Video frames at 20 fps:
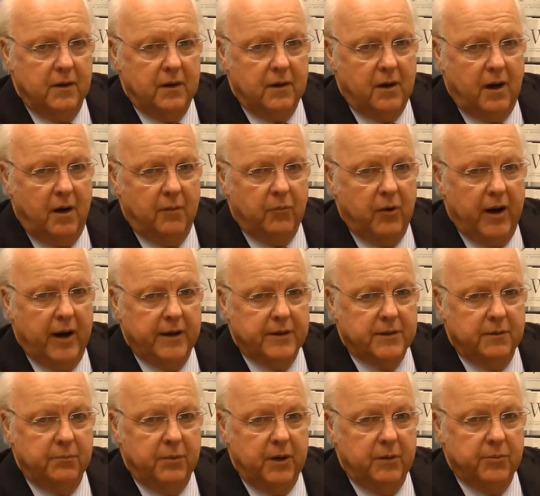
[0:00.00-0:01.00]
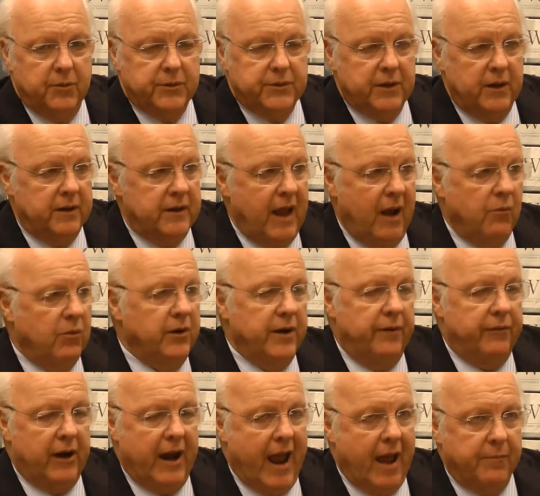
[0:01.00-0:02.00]
comrades and people said, that will
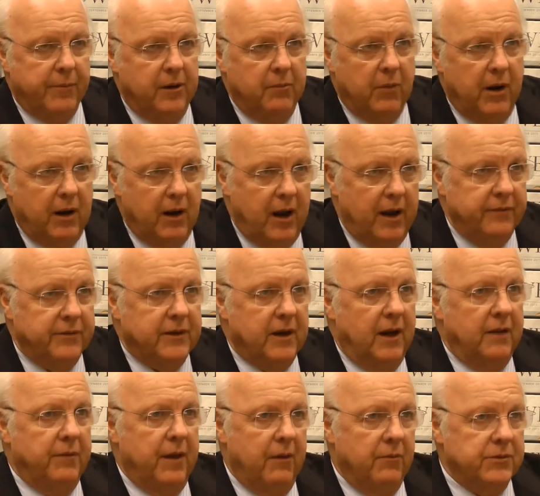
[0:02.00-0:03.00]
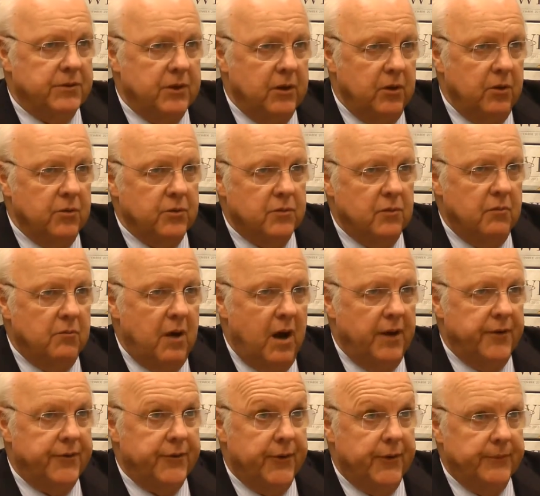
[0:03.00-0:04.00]
never happen in my lifetime. That was the usual
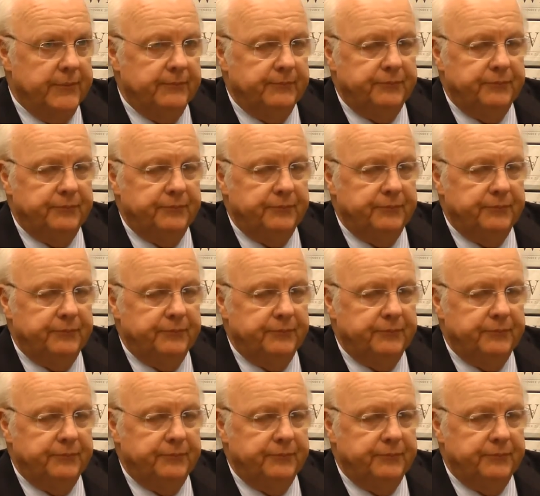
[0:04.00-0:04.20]
mantra.